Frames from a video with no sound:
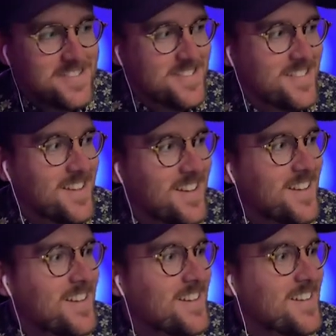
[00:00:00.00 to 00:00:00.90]

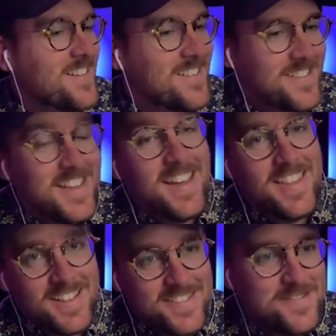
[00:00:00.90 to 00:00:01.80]

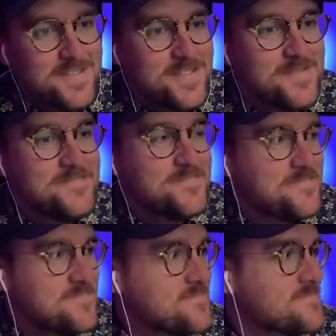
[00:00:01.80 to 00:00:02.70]

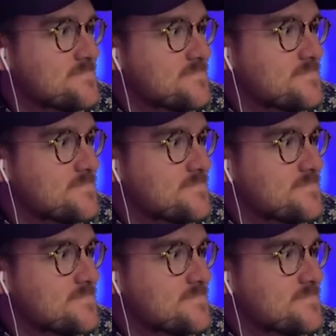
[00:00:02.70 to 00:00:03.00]
[no speech]